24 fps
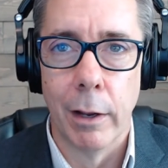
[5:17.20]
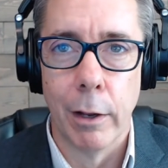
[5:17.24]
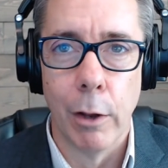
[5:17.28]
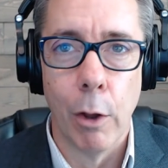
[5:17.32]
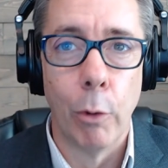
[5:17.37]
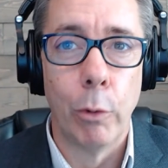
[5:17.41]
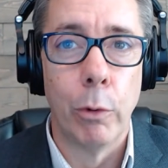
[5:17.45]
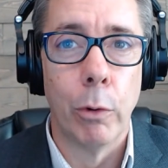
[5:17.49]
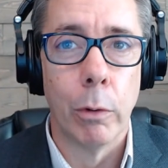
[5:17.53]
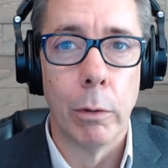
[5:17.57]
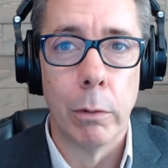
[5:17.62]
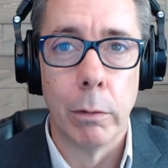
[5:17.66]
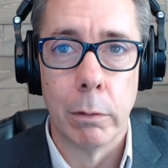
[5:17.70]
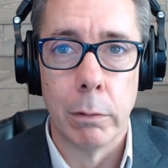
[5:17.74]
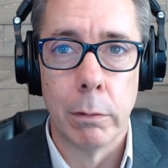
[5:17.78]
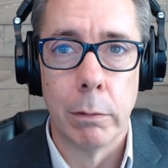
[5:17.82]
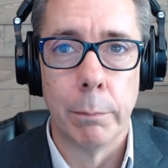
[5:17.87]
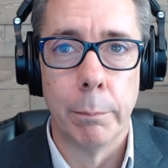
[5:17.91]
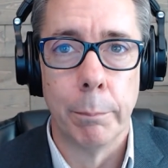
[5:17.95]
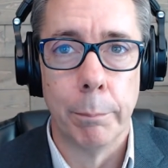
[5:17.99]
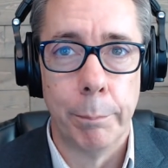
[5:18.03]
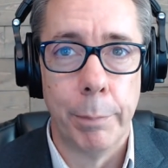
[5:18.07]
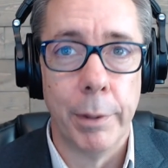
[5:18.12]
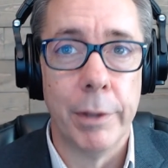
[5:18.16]
local
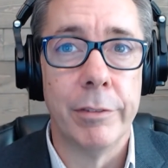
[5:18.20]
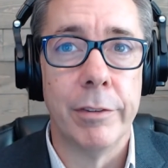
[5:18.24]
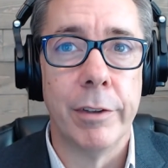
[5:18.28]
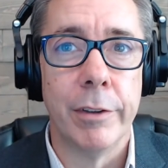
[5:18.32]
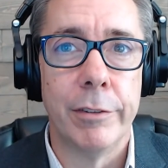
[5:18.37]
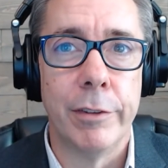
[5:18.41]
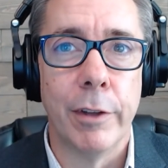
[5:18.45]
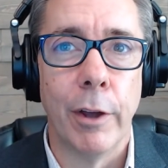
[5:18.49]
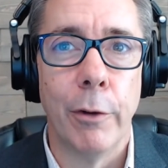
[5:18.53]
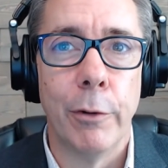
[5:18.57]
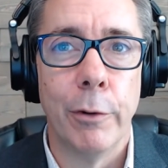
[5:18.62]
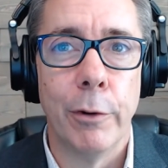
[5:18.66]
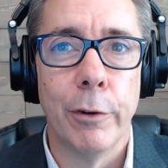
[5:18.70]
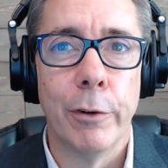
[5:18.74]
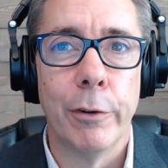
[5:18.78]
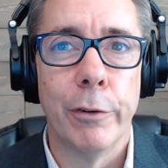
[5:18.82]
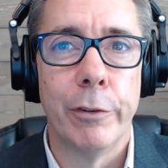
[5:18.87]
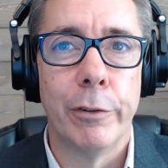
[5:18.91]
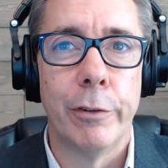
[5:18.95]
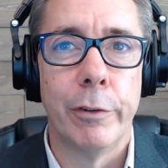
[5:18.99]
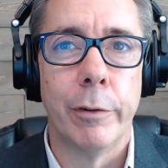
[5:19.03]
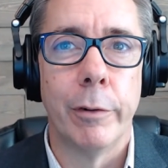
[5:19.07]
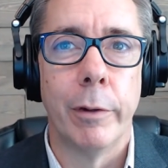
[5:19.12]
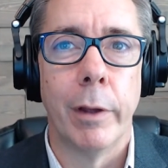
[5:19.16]
business
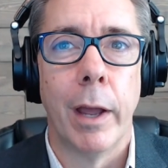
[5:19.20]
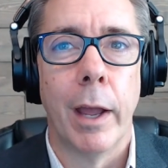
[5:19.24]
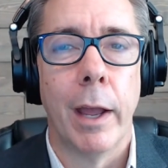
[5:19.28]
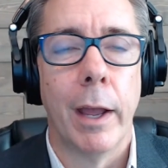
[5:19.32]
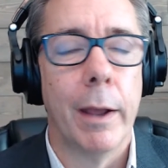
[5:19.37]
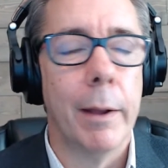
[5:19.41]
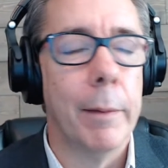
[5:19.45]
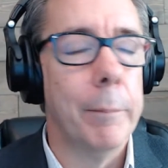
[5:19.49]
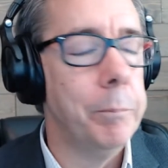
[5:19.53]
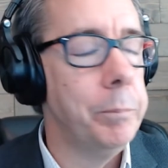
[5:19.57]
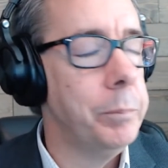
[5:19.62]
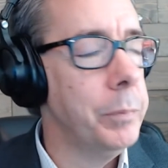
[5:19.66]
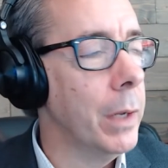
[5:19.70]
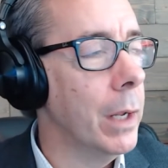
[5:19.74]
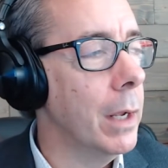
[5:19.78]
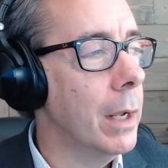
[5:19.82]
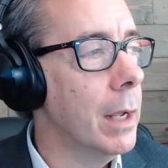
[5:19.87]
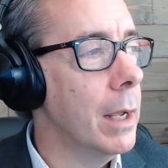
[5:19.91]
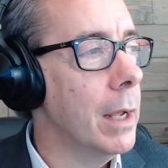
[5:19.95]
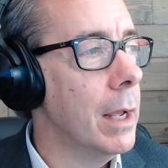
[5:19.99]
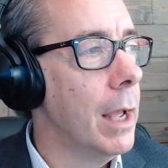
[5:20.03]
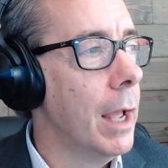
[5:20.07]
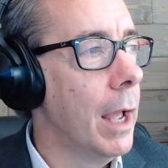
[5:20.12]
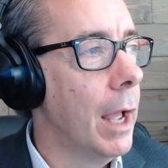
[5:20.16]
owners,
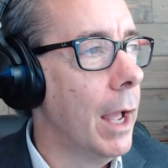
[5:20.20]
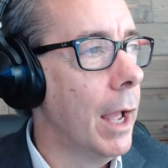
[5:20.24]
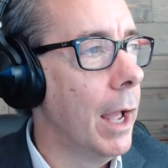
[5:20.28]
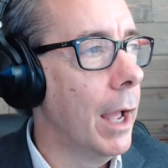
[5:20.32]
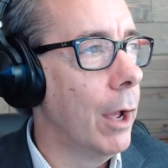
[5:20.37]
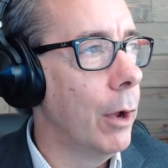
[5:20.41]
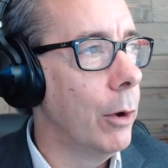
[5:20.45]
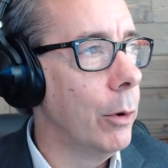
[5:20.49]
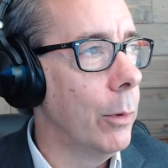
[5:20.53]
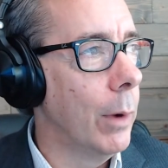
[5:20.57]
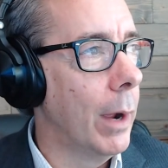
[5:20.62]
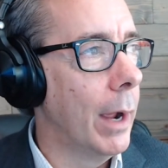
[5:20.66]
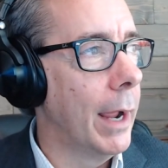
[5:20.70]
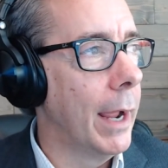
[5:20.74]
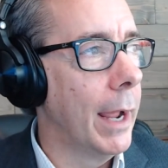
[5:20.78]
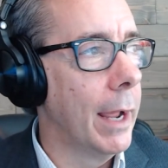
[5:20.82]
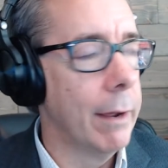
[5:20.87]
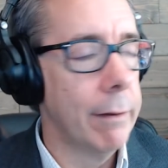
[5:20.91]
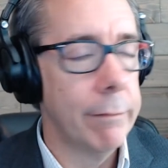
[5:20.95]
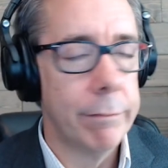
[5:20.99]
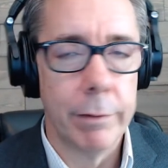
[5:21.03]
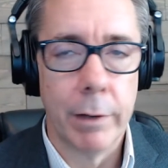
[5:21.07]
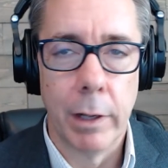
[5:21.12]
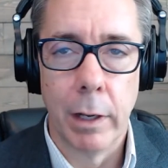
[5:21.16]
who I
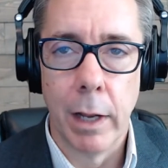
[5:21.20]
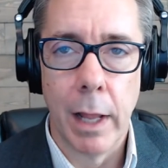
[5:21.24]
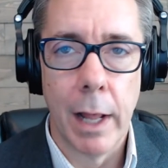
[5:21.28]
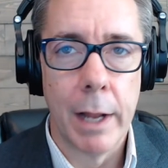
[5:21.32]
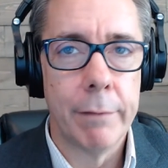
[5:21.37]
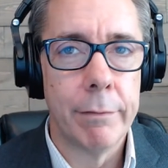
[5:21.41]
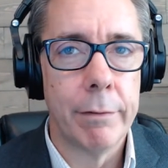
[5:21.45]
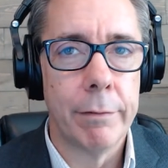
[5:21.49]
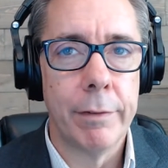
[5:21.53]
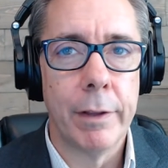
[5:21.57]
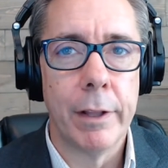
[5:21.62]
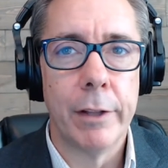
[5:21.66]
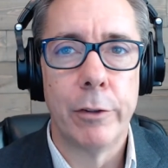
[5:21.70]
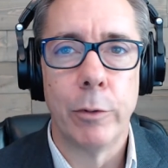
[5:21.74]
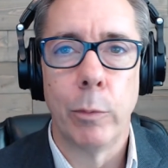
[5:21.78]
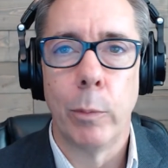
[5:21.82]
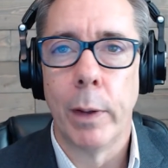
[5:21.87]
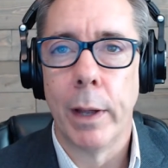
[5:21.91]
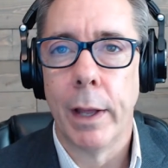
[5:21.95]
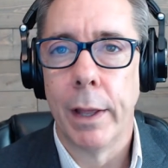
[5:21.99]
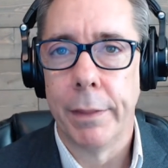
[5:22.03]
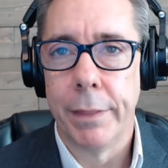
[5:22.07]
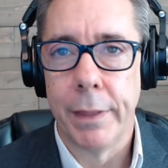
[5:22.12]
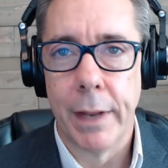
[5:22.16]
have a lot of events
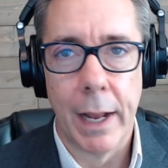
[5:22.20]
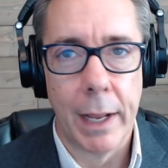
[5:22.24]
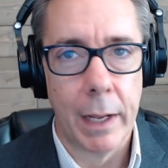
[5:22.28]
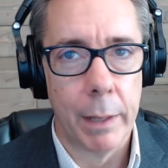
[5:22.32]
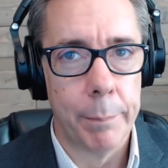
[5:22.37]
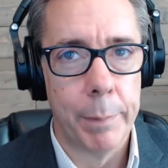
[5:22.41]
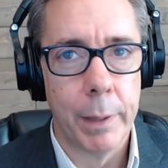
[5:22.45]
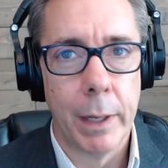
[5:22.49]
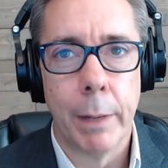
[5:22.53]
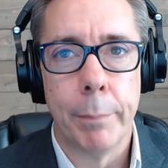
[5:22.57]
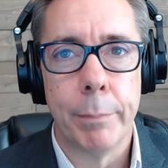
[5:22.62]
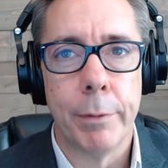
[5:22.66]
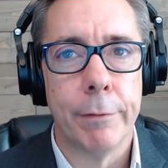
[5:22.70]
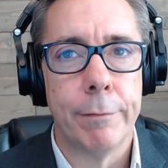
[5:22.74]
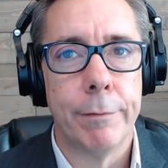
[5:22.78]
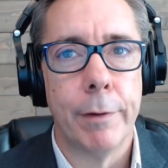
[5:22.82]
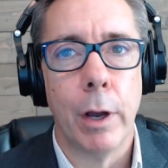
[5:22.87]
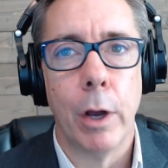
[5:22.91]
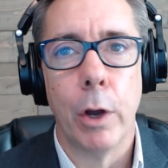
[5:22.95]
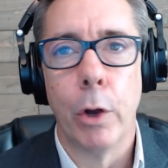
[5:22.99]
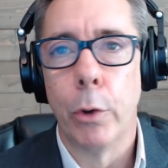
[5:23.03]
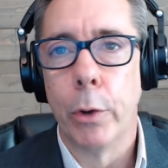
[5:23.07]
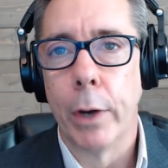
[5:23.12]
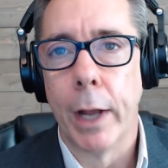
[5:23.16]
with, and I can pick up the
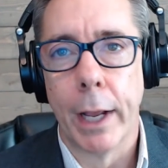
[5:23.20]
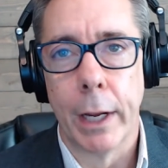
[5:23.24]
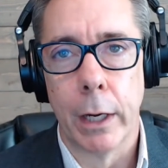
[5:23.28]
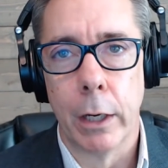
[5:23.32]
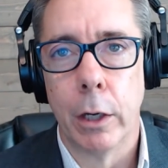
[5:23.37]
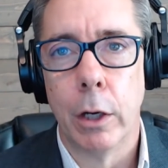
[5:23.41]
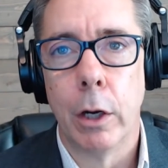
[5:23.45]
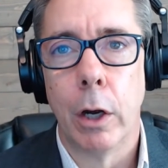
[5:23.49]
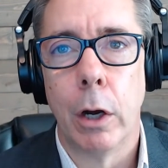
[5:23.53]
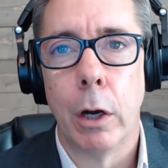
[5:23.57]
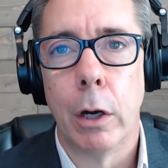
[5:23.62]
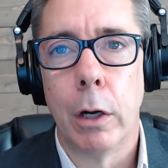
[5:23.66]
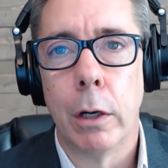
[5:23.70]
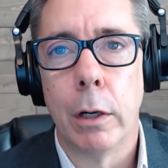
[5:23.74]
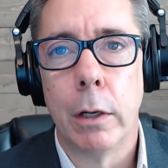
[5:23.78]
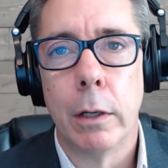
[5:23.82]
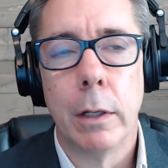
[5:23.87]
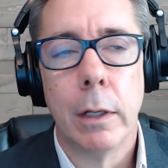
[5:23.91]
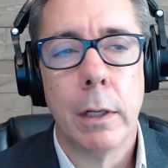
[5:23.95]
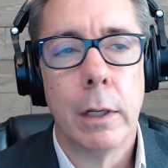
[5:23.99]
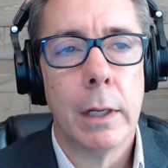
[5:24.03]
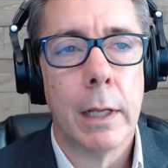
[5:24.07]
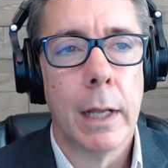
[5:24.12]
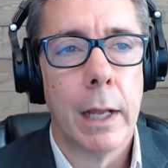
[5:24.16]
phone, I can
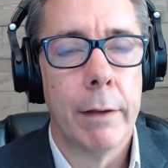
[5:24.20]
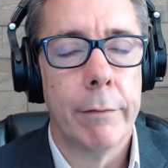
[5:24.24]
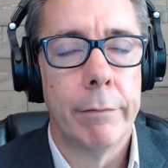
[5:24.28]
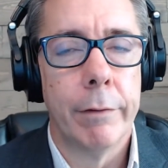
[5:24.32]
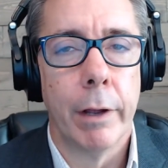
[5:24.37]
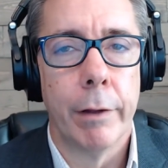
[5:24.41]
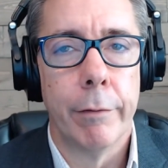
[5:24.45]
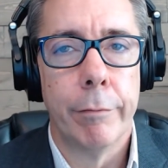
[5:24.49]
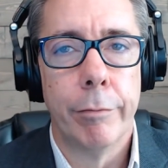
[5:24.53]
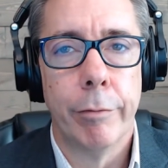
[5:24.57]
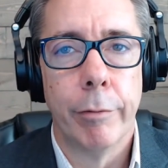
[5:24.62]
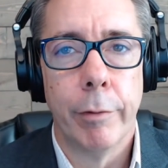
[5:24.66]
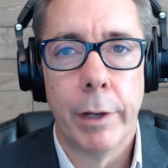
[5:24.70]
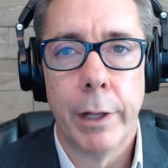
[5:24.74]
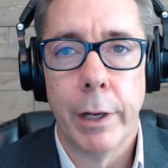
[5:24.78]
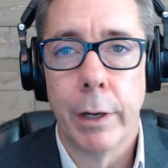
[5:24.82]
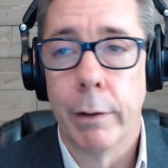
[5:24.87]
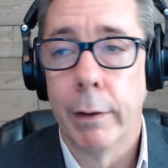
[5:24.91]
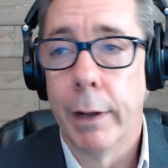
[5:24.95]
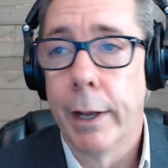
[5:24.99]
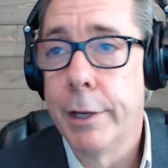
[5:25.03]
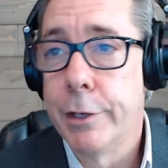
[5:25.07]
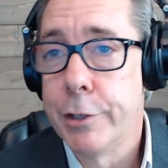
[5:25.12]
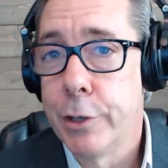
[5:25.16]
call. I've got,
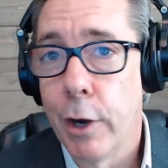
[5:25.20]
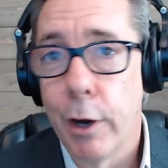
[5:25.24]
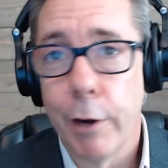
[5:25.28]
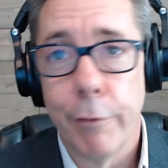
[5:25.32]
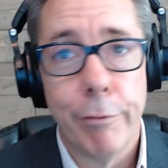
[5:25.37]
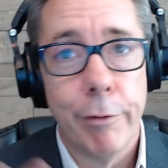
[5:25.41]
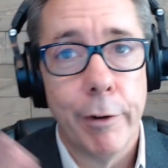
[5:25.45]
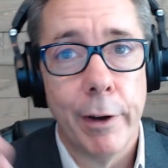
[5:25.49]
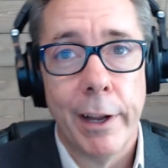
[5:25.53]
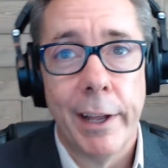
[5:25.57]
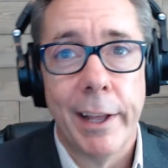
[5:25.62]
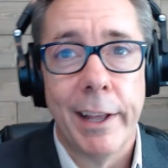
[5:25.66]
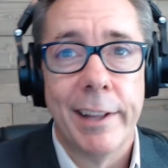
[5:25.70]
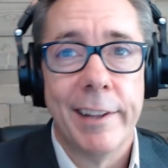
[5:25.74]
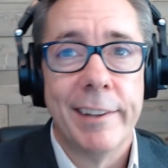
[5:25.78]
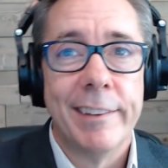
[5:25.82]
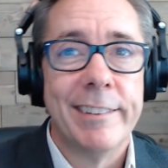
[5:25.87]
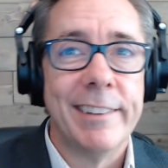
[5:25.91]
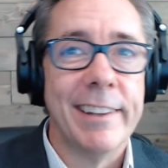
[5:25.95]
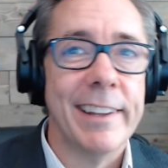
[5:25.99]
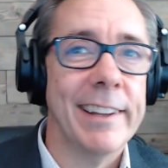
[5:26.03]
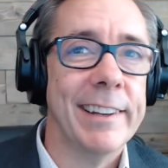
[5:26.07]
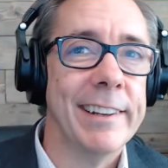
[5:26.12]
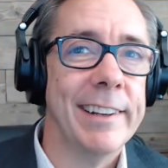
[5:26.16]
HR
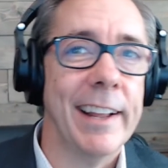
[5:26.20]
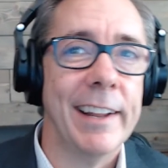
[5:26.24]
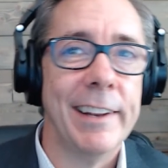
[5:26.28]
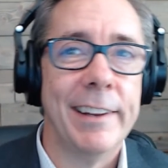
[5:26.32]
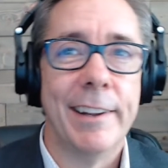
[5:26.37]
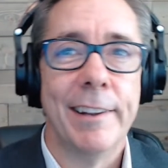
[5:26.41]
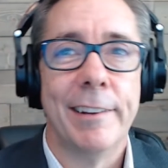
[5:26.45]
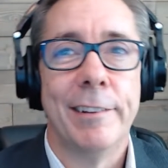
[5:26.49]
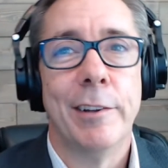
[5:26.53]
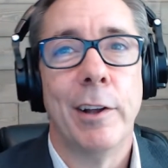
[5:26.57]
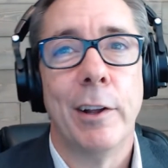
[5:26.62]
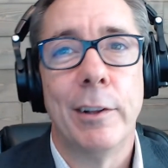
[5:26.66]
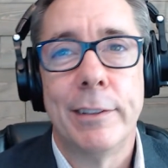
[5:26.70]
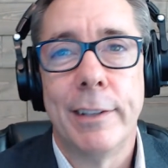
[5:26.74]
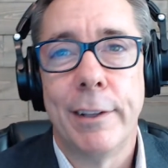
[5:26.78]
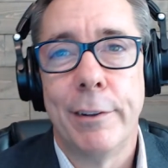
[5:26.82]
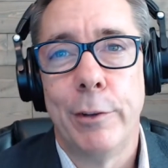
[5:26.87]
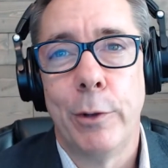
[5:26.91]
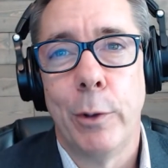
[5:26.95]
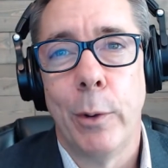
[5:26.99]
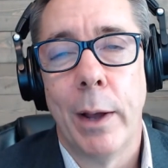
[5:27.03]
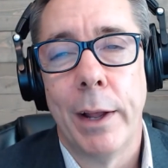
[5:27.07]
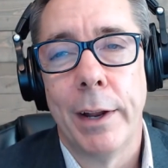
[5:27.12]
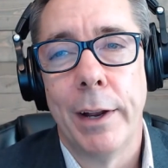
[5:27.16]
friends and
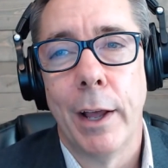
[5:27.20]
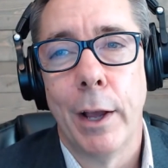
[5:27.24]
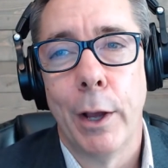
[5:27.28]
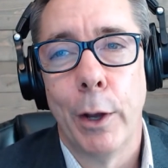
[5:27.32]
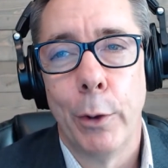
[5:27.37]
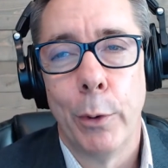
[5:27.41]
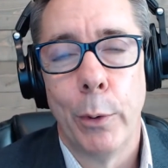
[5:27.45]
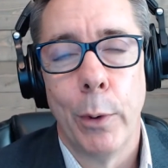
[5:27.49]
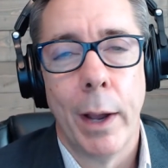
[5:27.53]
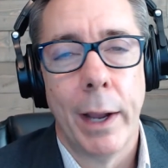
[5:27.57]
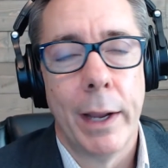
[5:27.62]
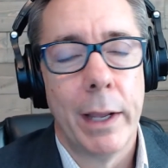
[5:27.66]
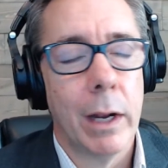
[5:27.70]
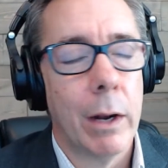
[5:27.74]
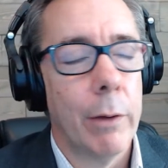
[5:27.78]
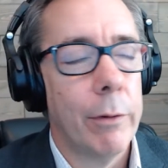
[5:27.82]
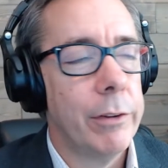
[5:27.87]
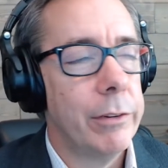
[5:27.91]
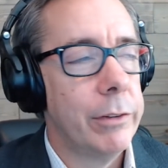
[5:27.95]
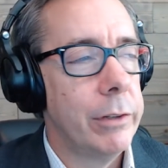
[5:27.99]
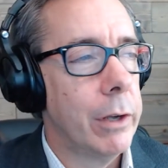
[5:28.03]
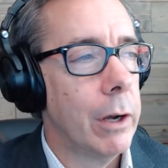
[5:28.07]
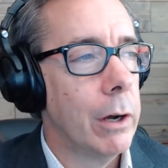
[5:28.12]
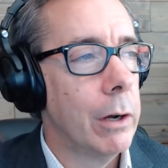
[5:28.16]
consultants who I know who I can
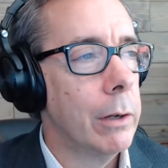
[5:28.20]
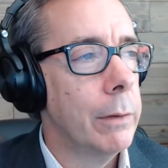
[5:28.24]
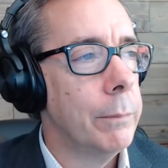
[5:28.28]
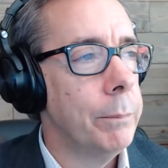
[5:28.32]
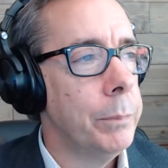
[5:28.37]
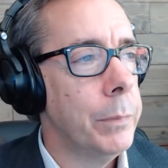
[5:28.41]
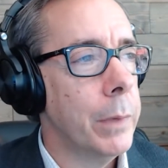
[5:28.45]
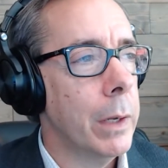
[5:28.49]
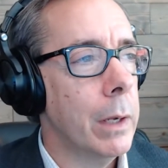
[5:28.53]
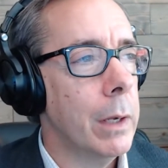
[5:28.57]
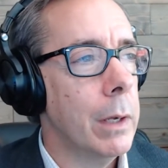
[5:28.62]
always call.